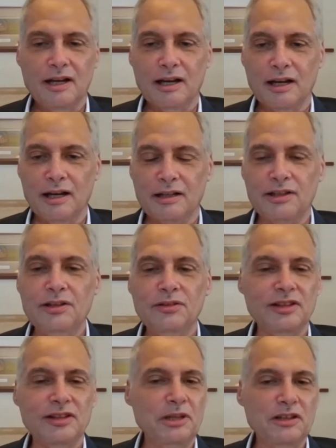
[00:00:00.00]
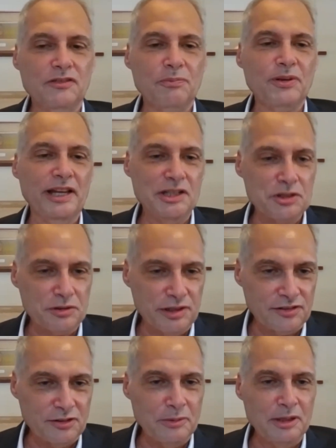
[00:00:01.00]
accusing me of
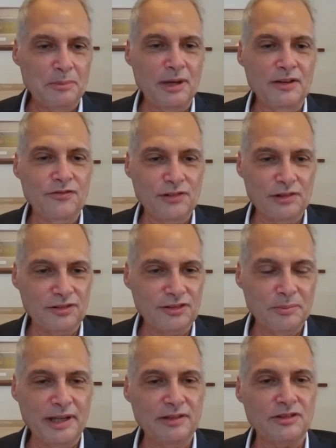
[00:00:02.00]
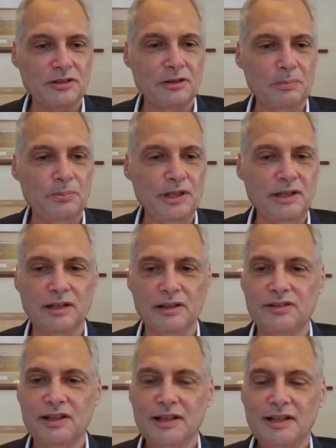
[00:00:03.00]
plagiarism in my mm. first semester
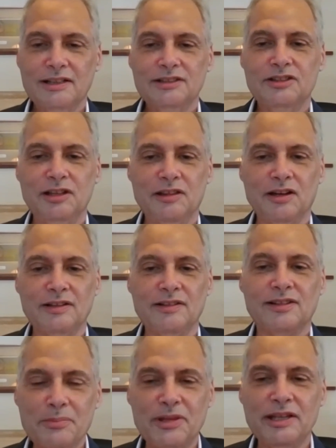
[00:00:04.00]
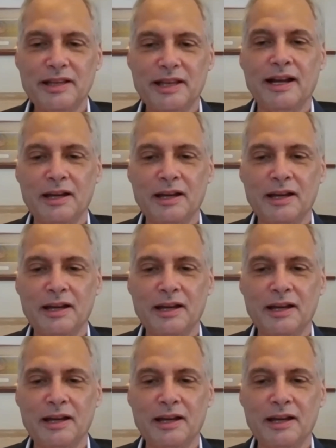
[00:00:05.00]
because she thought something that I